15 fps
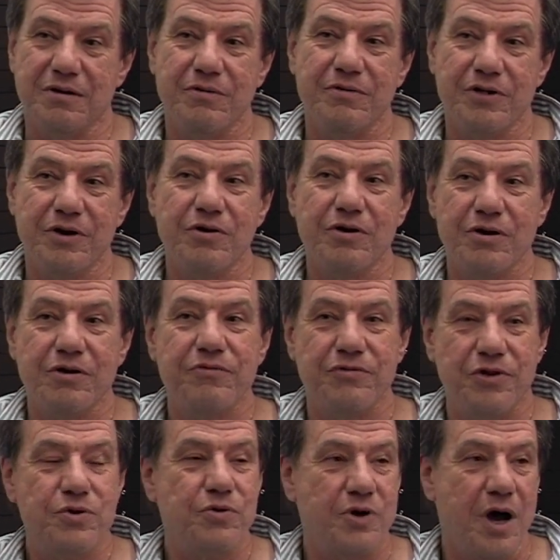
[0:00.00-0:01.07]
There are a
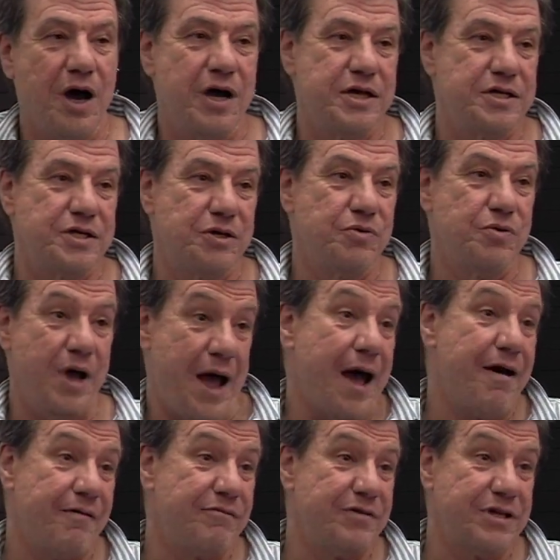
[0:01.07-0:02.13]
few guys who
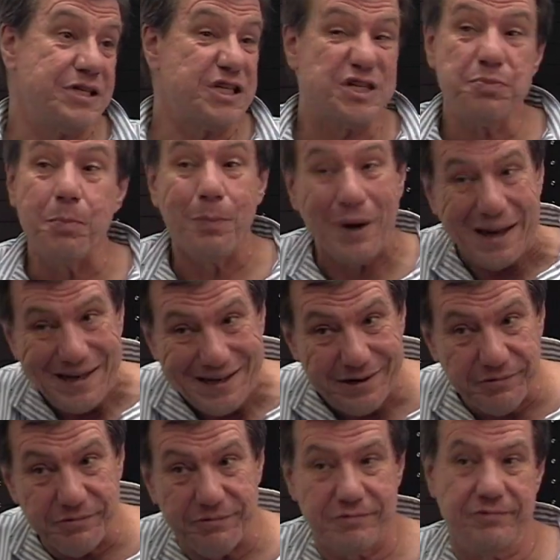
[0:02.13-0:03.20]
have, in spite
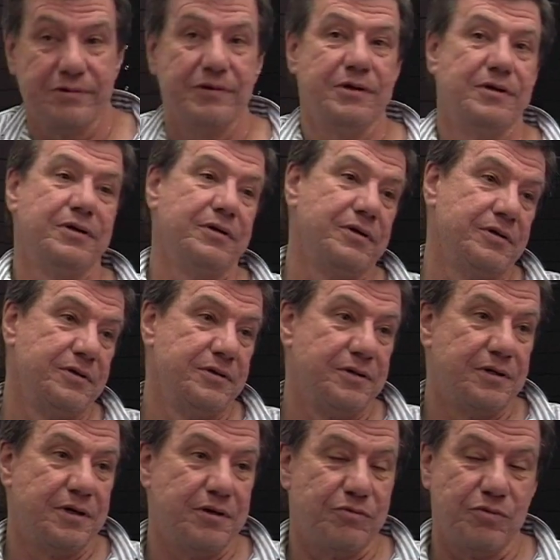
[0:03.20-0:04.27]
of
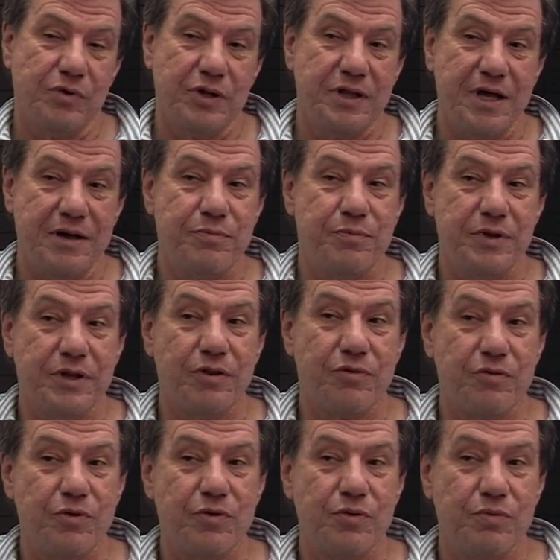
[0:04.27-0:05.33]
what they've been
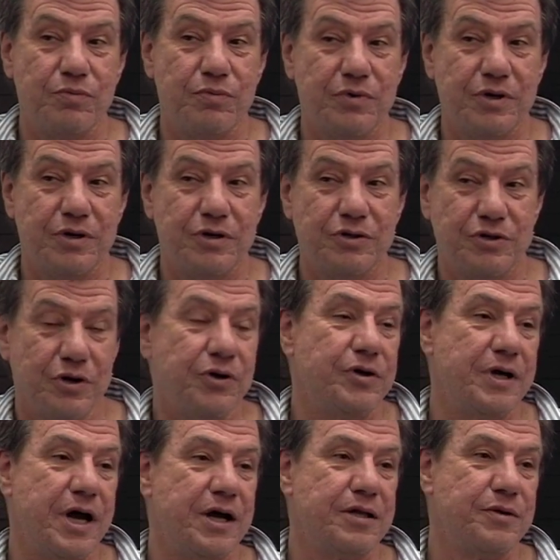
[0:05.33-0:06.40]
through, turned
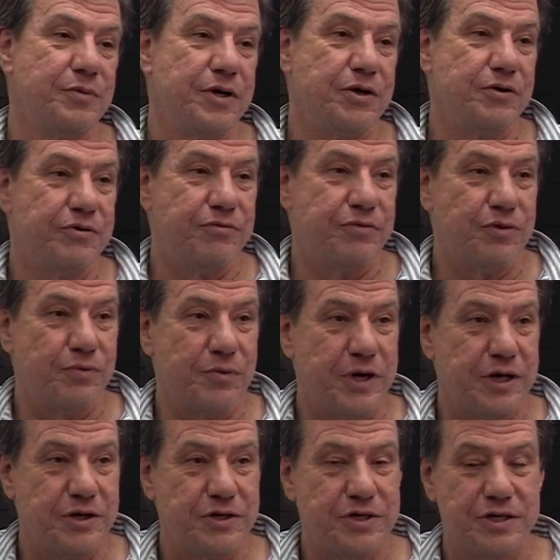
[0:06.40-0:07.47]
out to be good
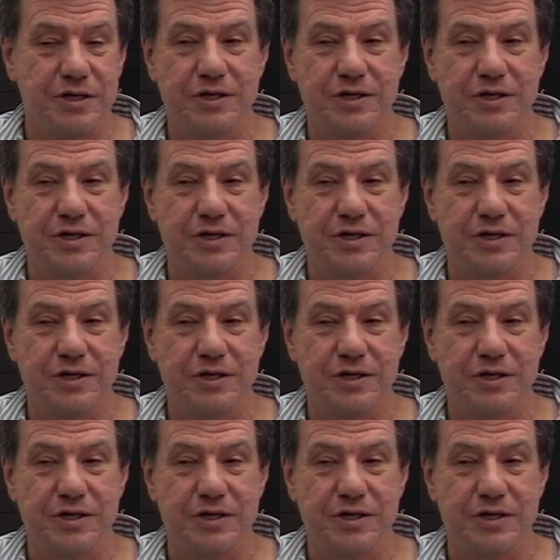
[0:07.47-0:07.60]
filmmakers.